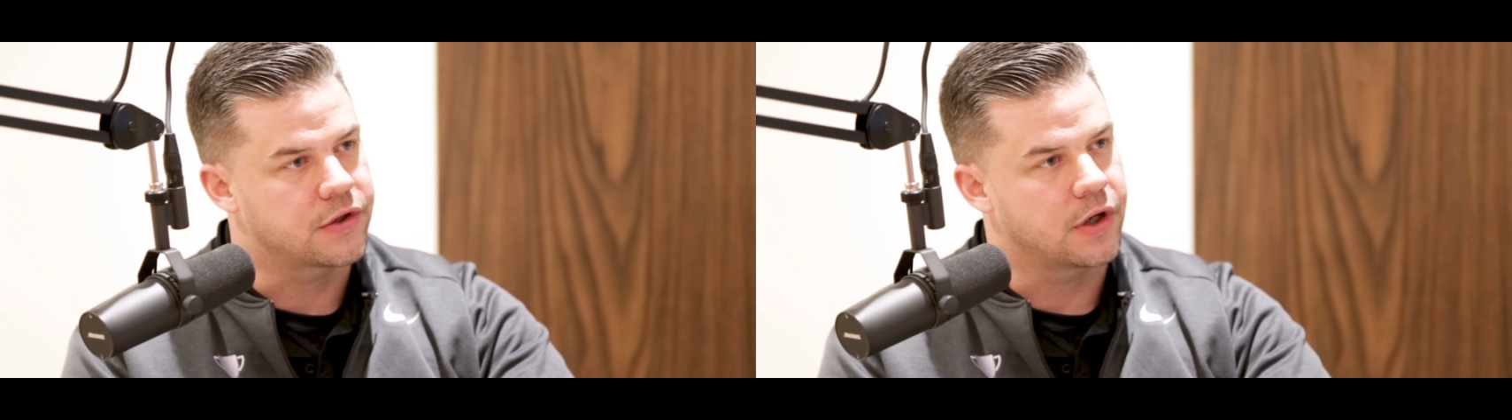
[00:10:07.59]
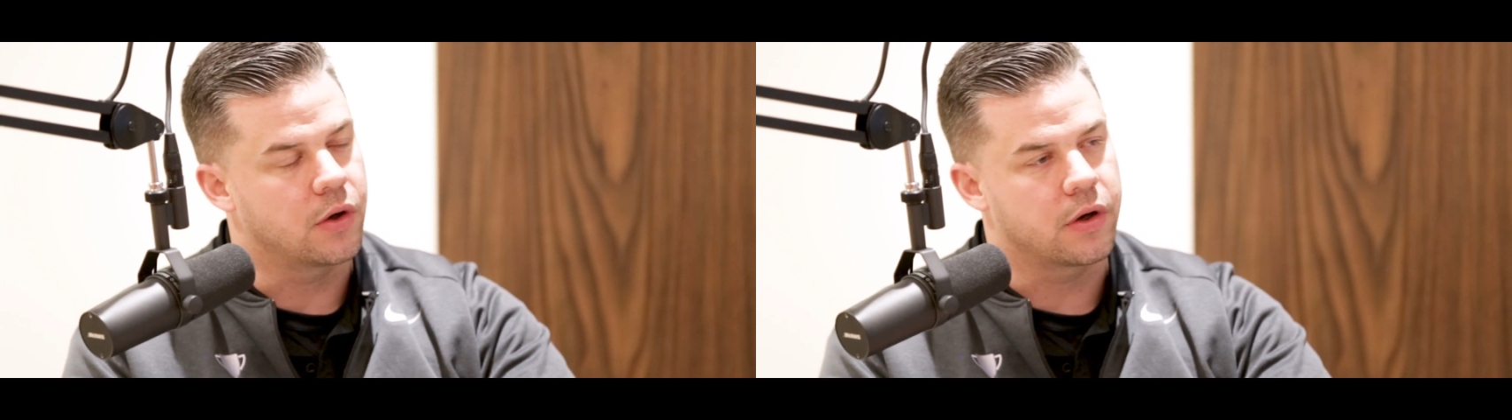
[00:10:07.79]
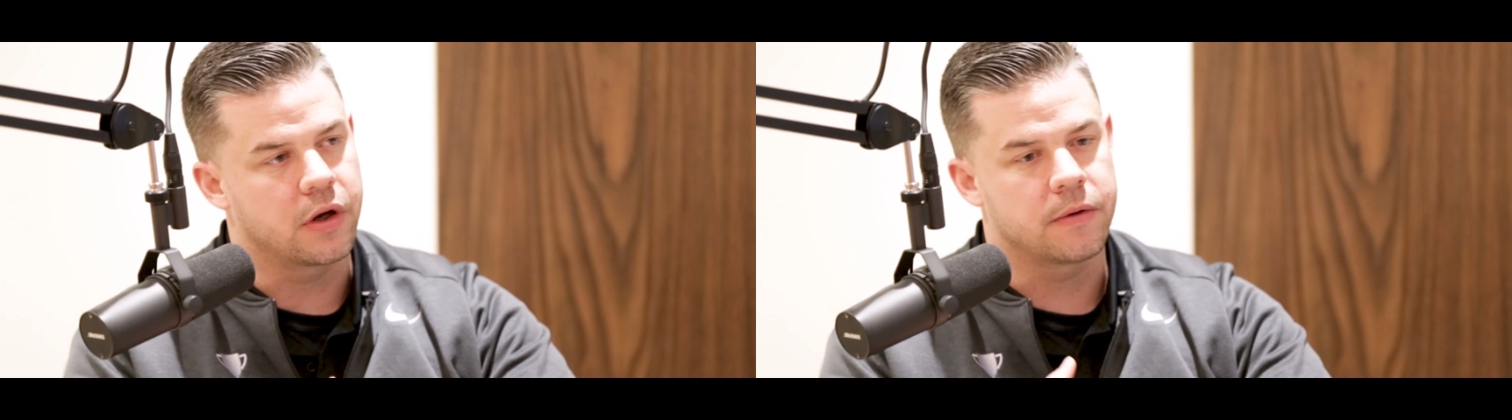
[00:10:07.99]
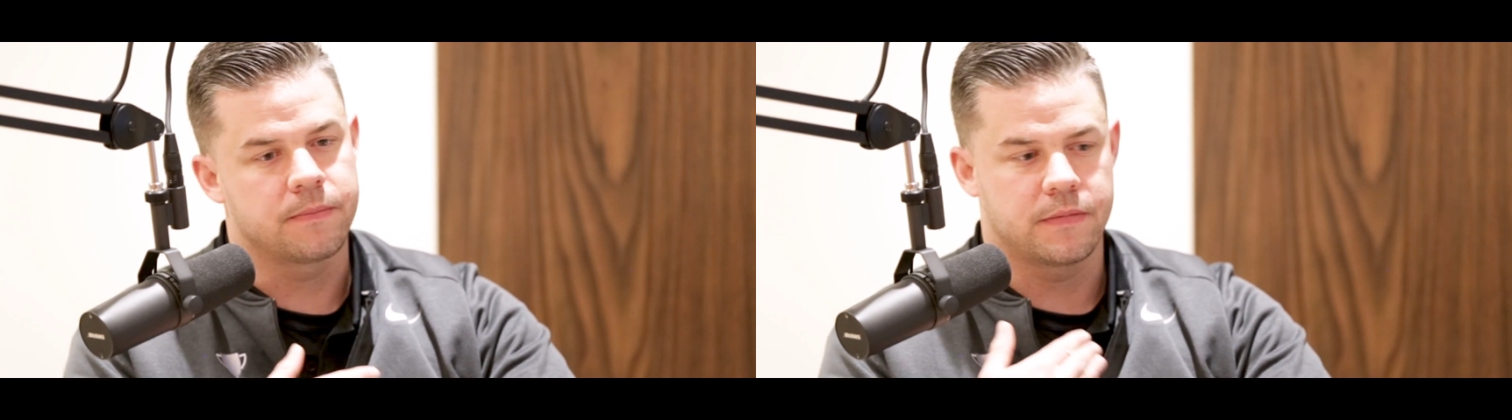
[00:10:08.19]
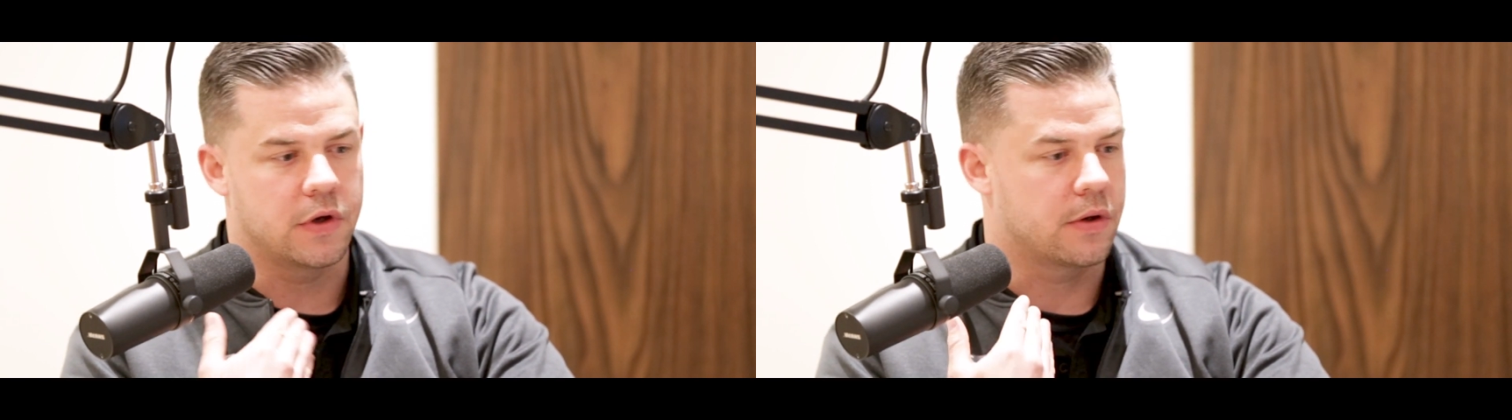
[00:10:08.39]
They go to,
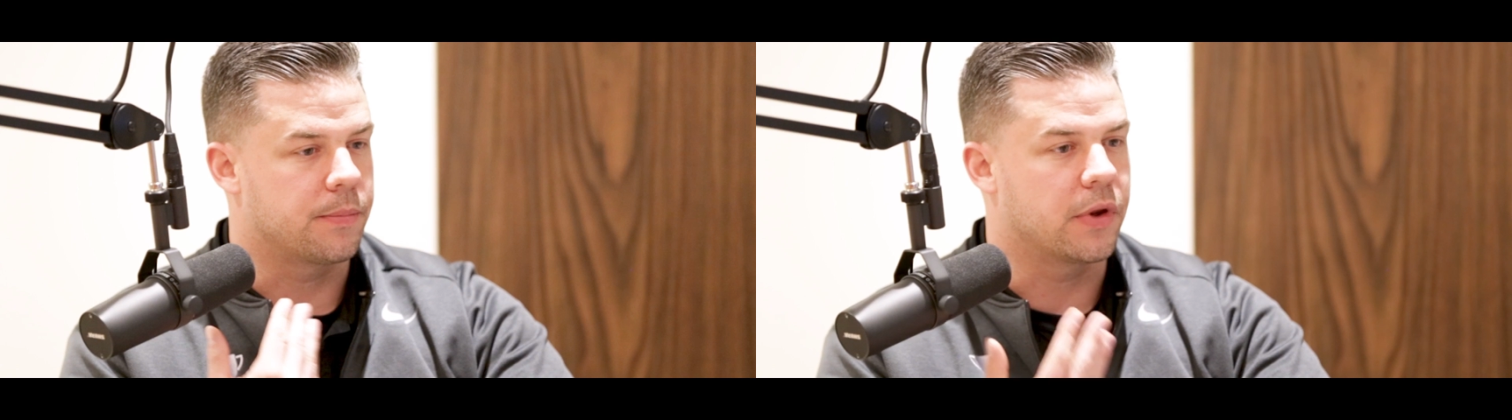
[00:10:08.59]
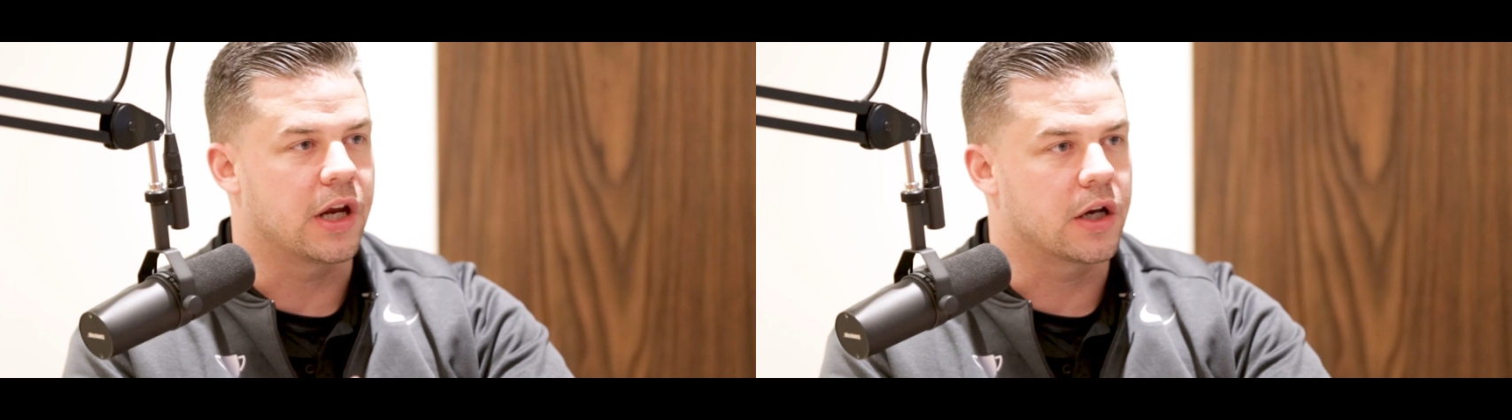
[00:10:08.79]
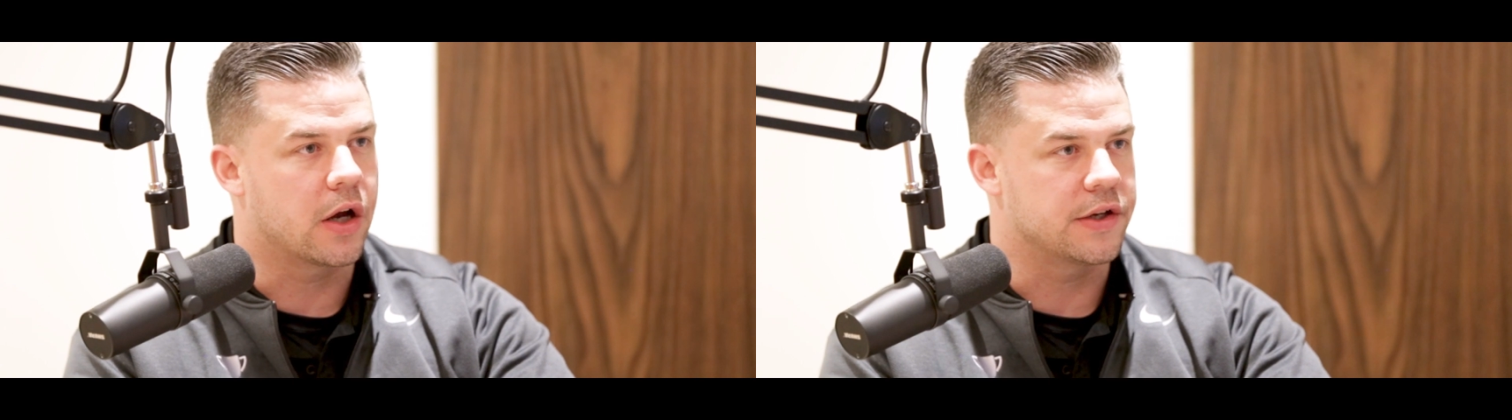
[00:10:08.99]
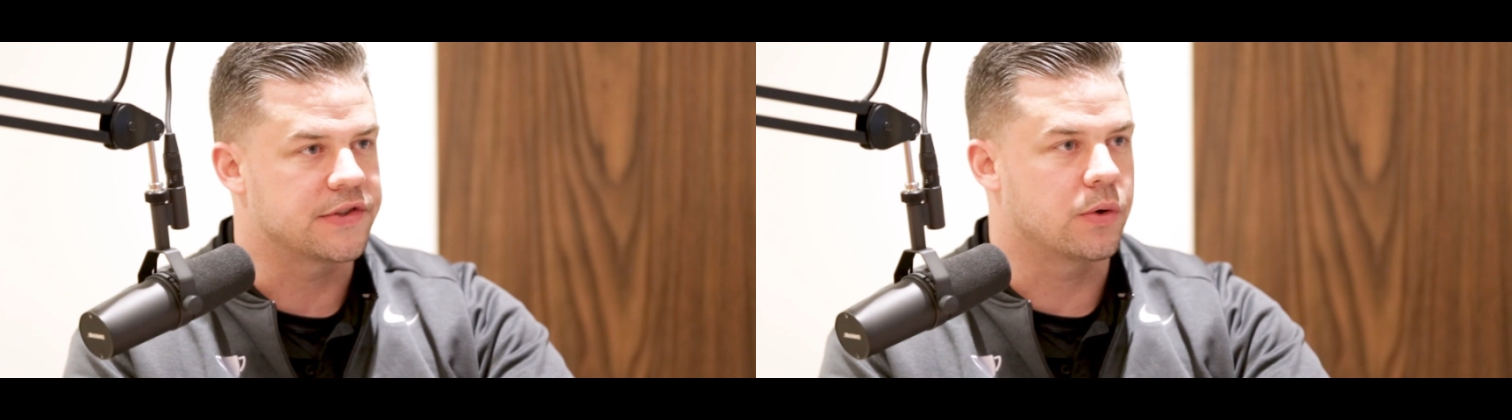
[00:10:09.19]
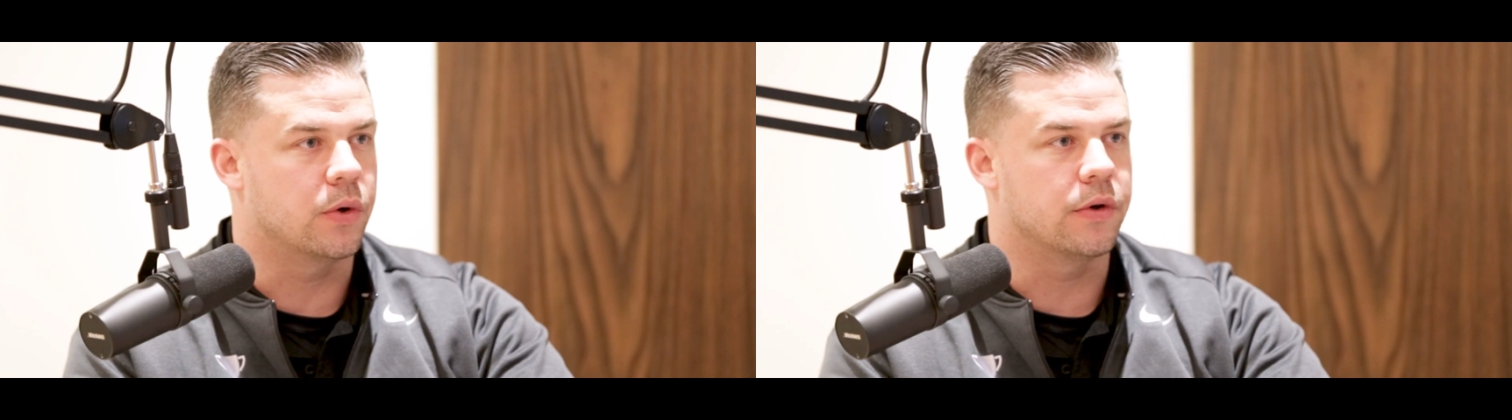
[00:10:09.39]
they're playing in high
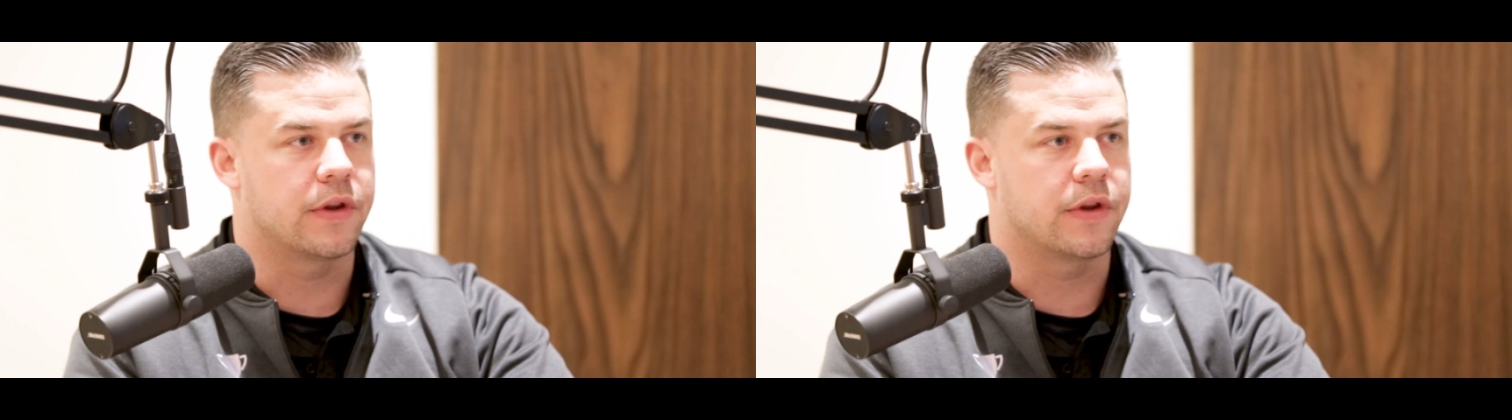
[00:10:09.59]
school.